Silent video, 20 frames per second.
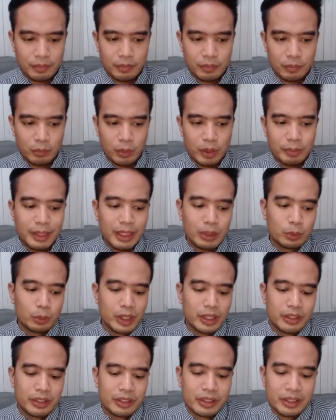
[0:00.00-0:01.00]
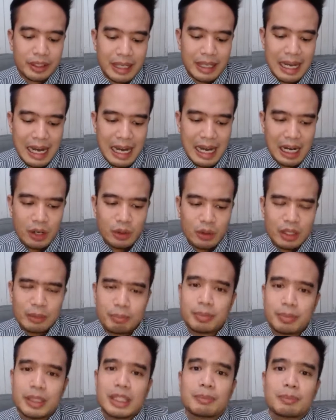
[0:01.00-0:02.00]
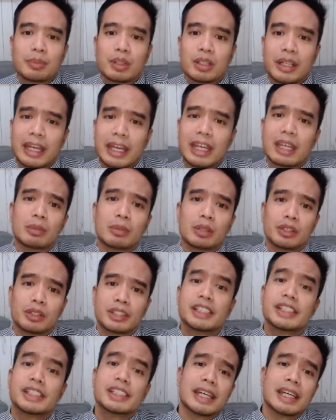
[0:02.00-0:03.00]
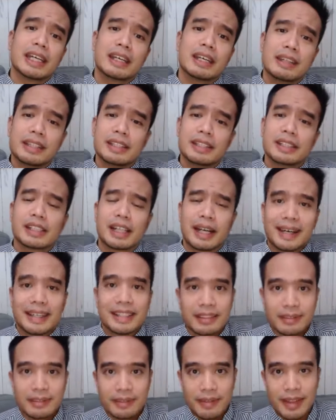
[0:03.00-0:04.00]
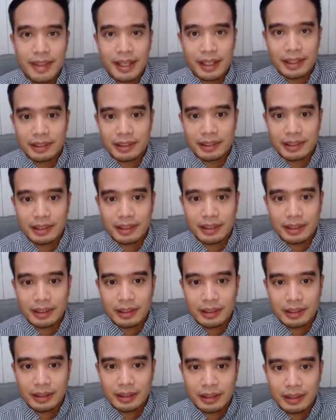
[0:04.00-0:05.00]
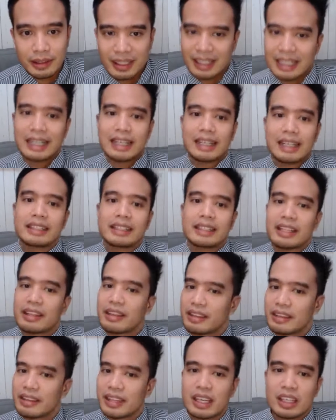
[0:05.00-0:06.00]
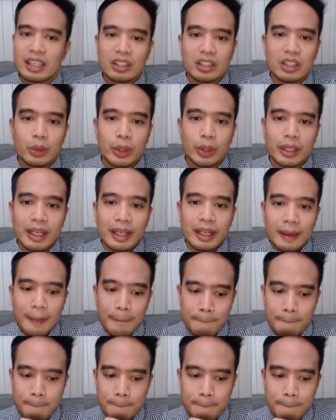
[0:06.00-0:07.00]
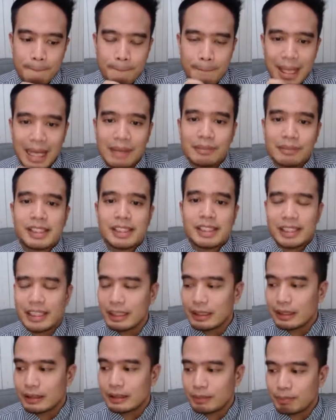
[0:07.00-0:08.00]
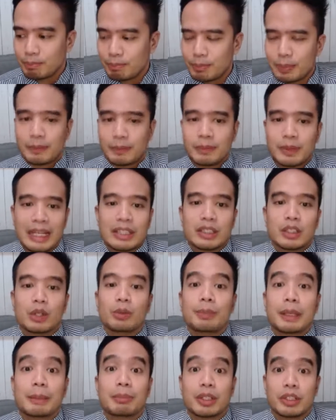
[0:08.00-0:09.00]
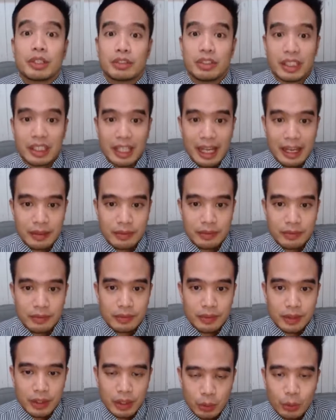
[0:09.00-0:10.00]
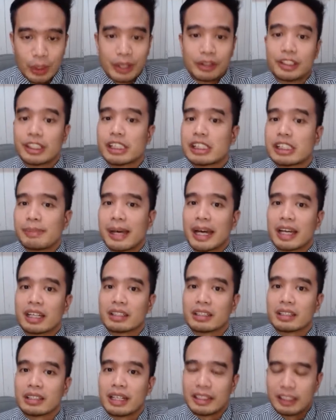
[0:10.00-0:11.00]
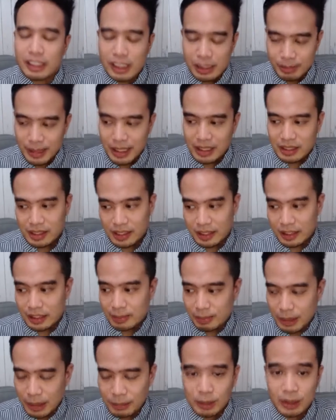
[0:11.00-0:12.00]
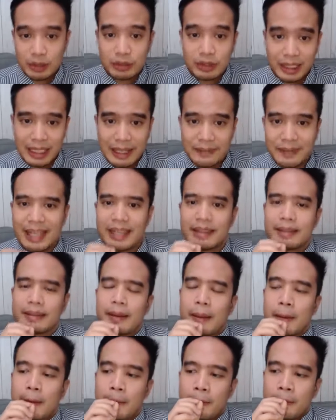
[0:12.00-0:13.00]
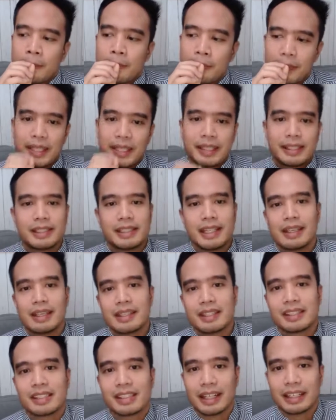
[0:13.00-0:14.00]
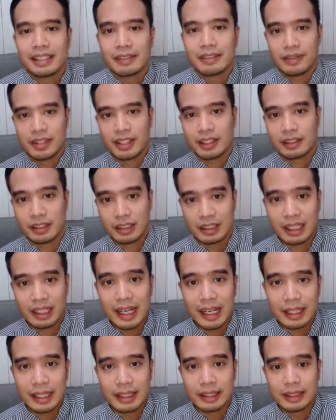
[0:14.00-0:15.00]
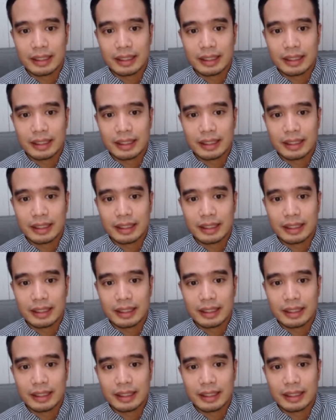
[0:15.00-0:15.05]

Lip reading: we might wonder that how are people able to say these kinds of things? Like kaya nila that they can do it. I know people in real life who I respect. I respect these people in real life, and they say these kinds of things online.